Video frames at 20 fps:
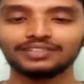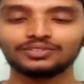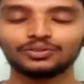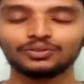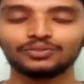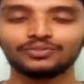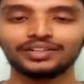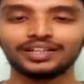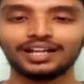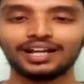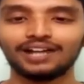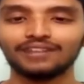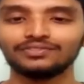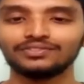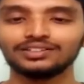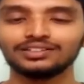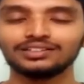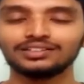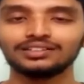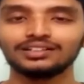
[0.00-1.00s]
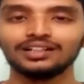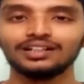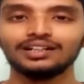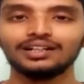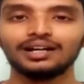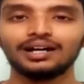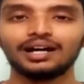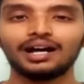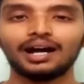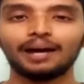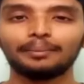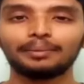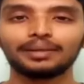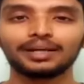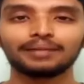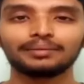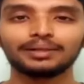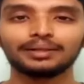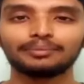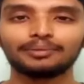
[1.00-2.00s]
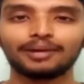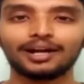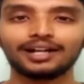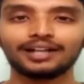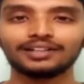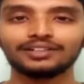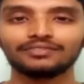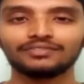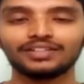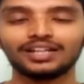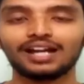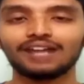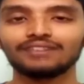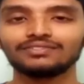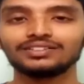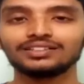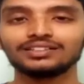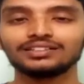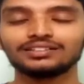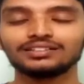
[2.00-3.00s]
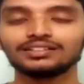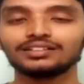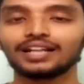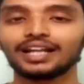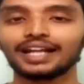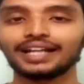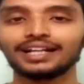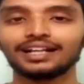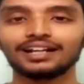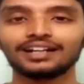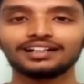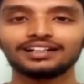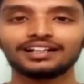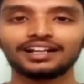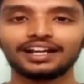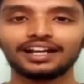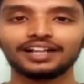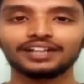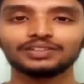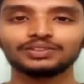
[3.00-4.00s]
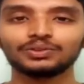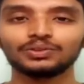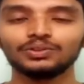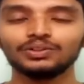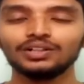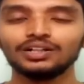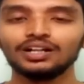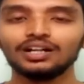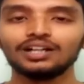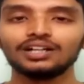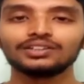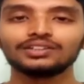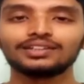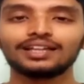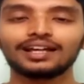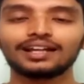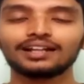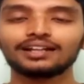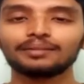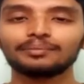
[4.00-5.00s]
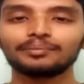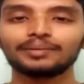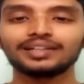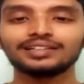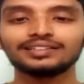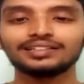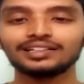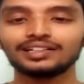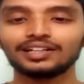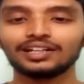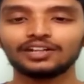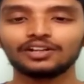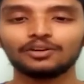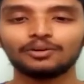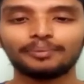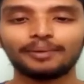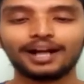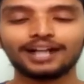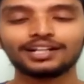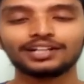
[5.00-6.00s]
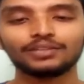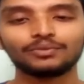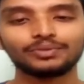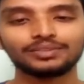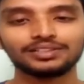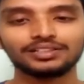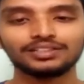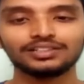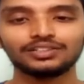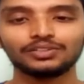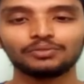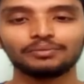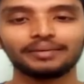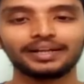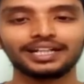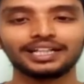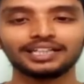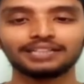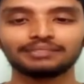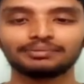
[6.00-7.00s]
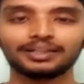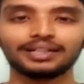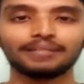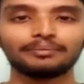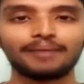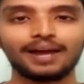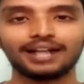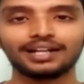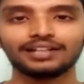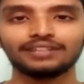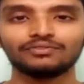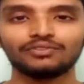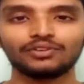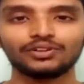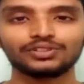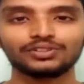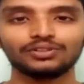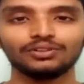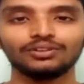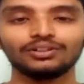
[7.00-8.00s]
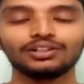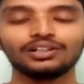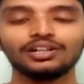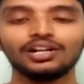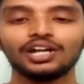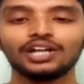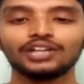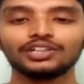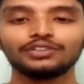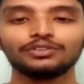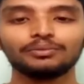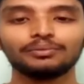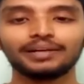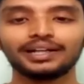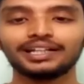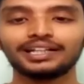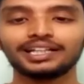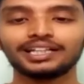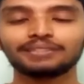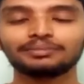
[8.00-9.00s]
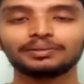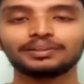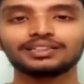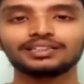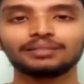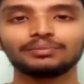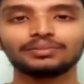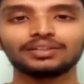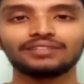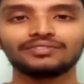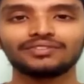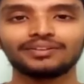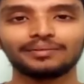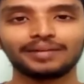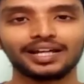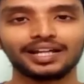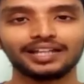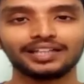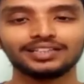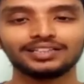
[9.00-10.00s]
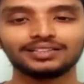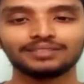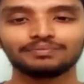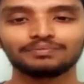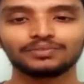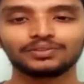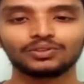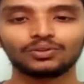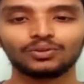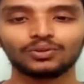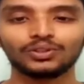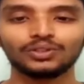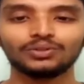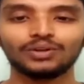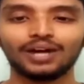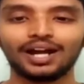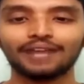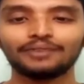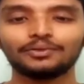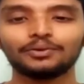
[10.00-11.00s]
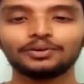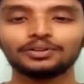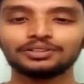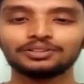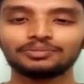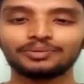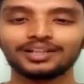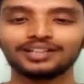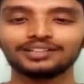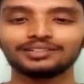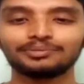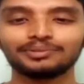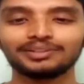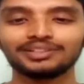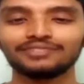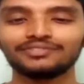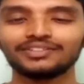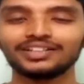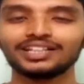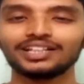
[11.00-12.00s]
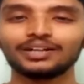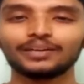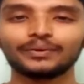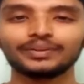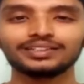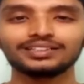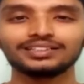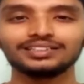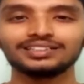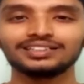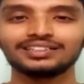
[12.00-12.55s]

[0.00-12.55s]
So we have this pyramid pattern. We have this right angle triangle. So there are basic pattern questions. You might expect a pattern for sure. You might expect something from arrays. So I won't specify the questions.